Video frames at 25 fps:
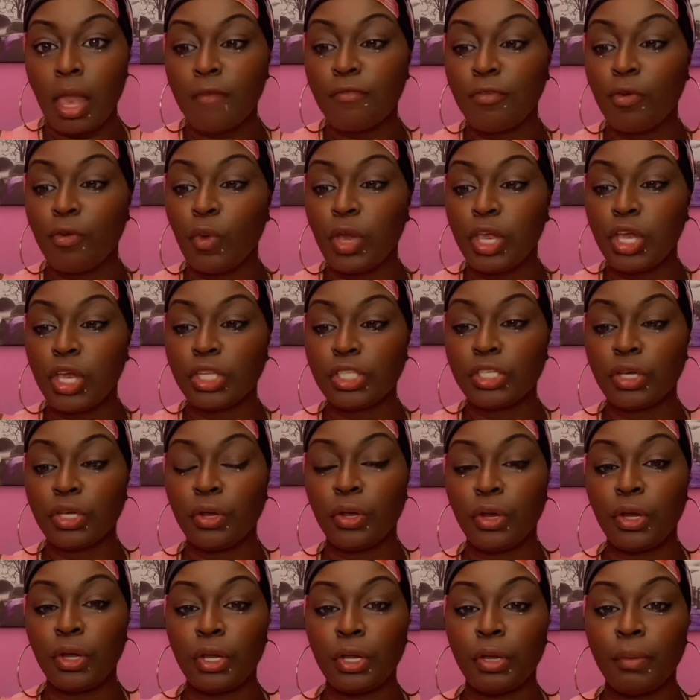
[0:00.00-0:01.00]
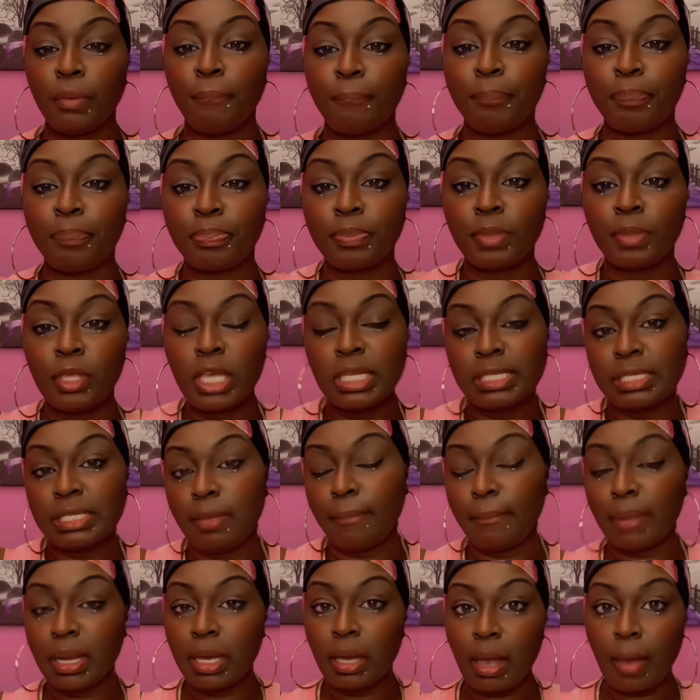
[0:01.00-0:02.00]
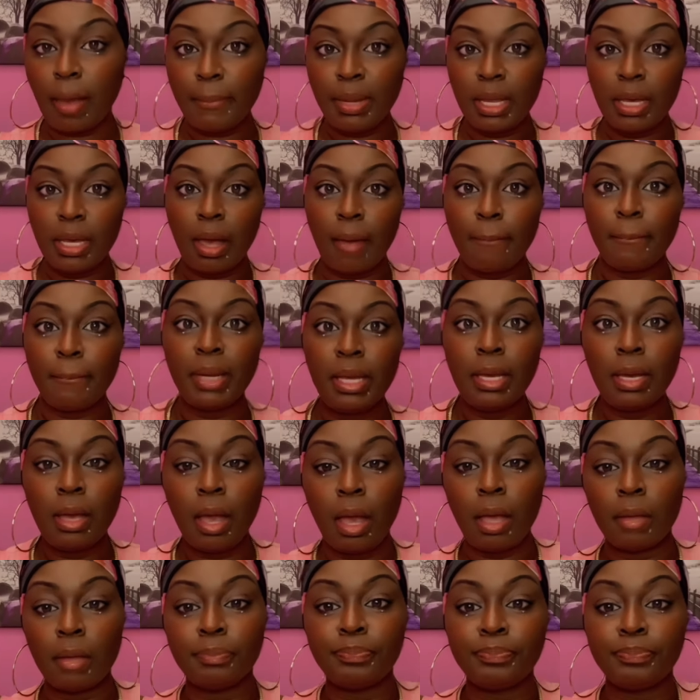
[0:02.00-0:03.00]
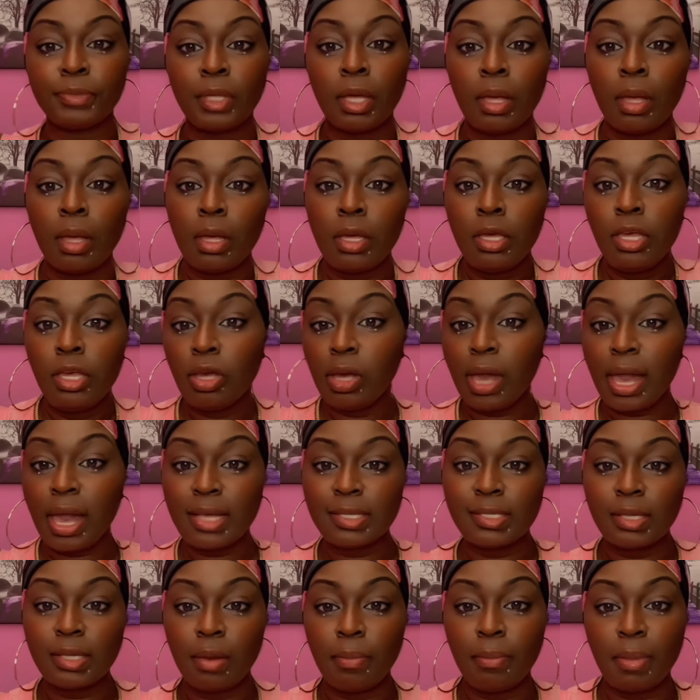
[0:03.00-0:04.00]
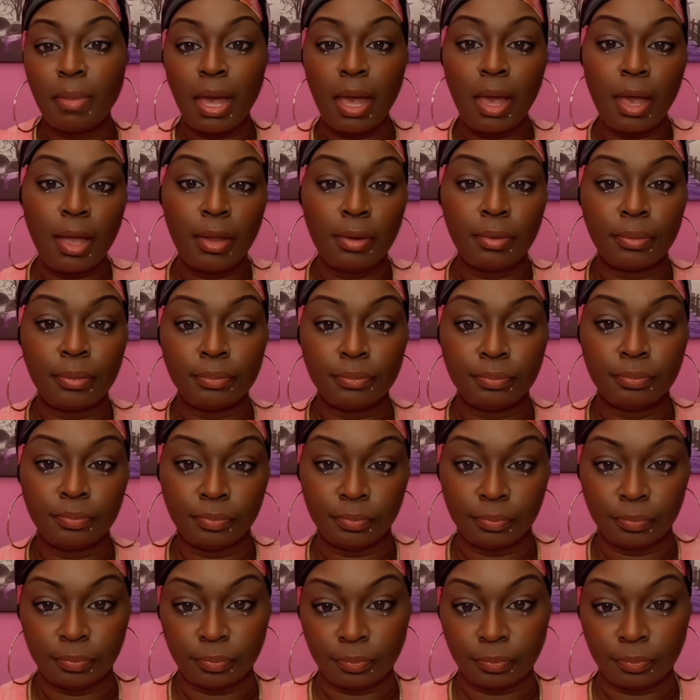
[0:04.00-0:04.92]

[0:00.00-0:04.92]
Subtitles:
everywhere you turn, you see blinga, blinga, blinga. You guys are mad.